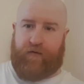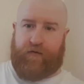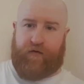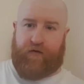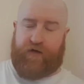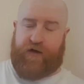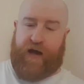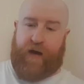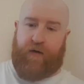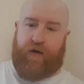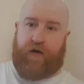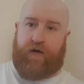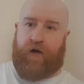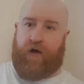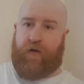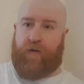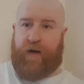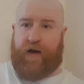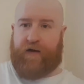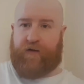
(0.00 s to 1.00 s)
just
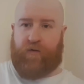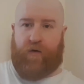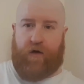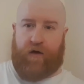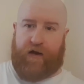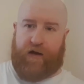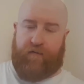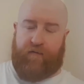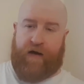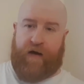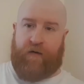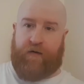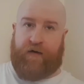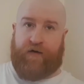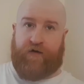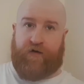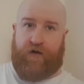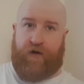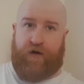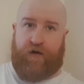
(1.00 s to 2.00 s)
counterclockwise walking around in
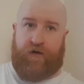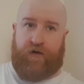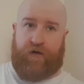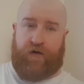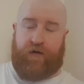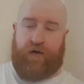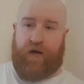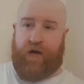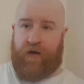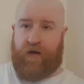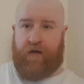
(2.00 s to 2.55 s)
circle.